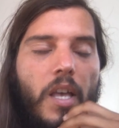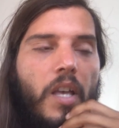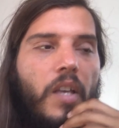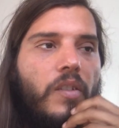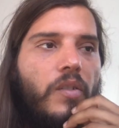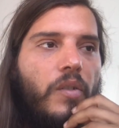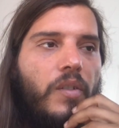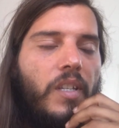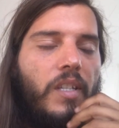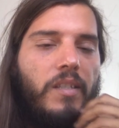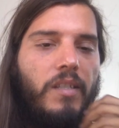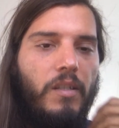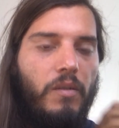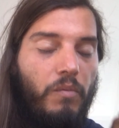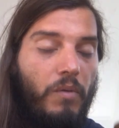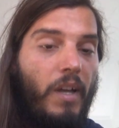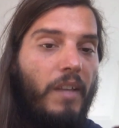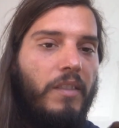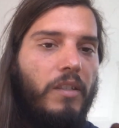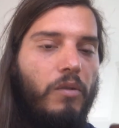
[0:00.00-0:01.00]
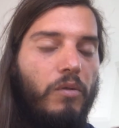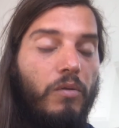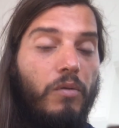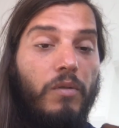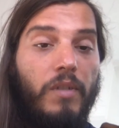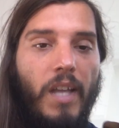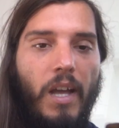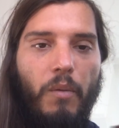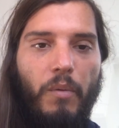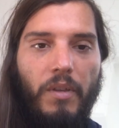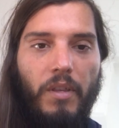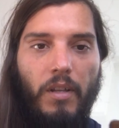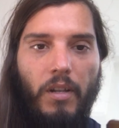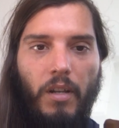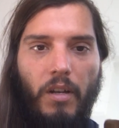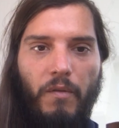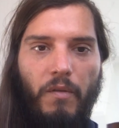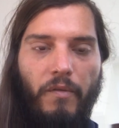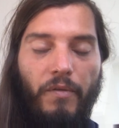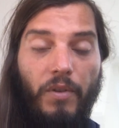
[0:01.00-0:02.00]
So this is, and you do that with the
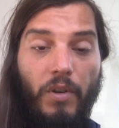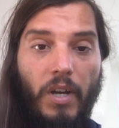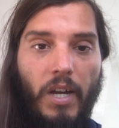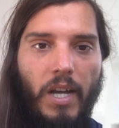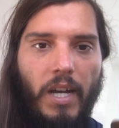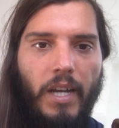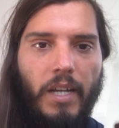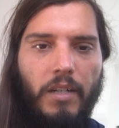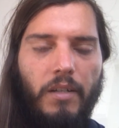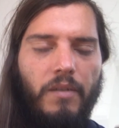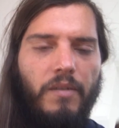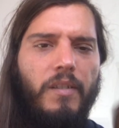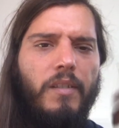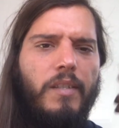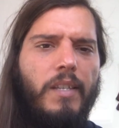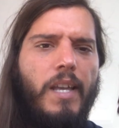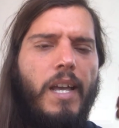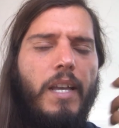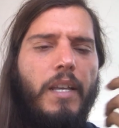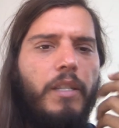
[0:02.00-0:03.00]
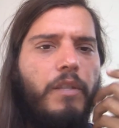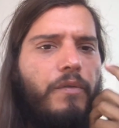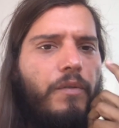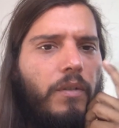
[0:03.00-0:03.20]
love of your heart, because it's the highest